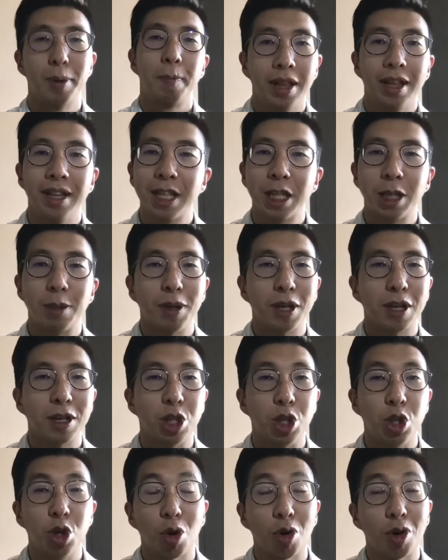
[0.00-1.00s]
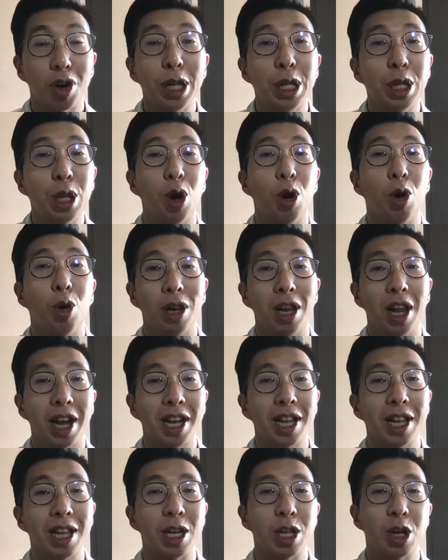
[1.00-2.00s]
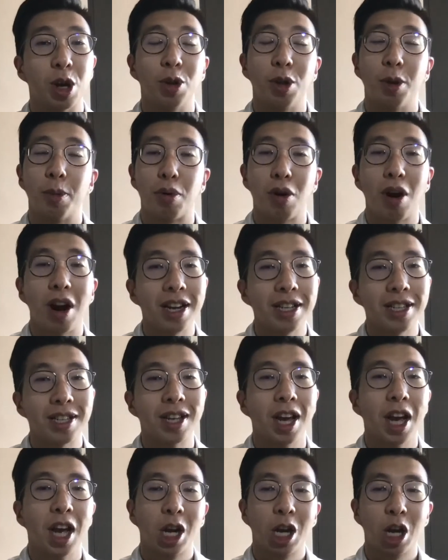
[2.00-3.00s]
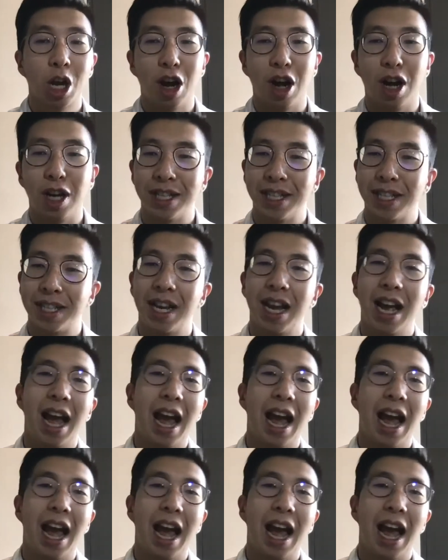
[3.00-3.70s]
This is because you already likely know the price, cost,